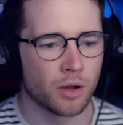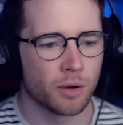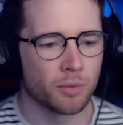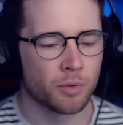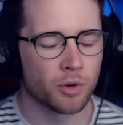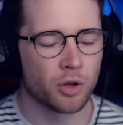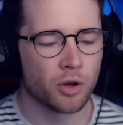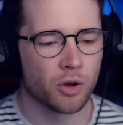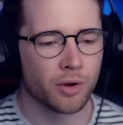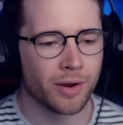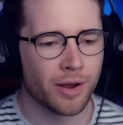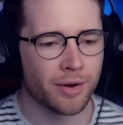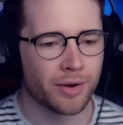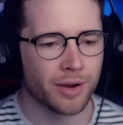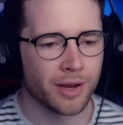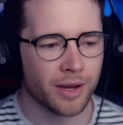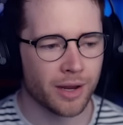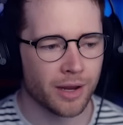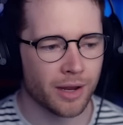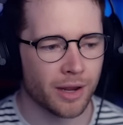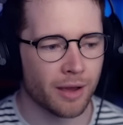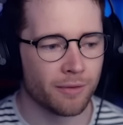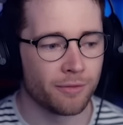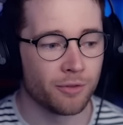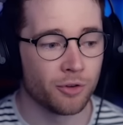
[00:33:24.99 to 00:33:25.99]
I'm gonna go down
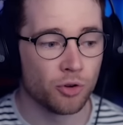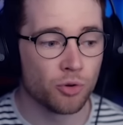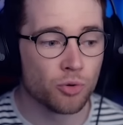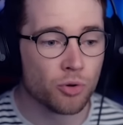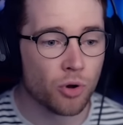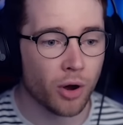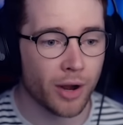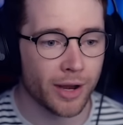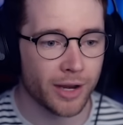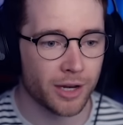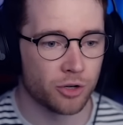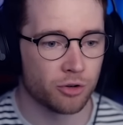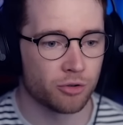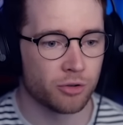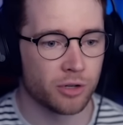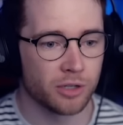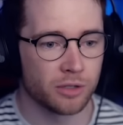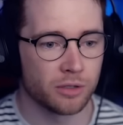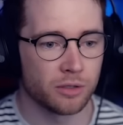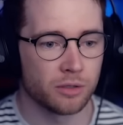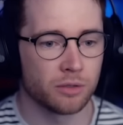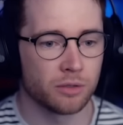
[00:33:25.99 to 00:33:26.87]
here. Have you got any trees?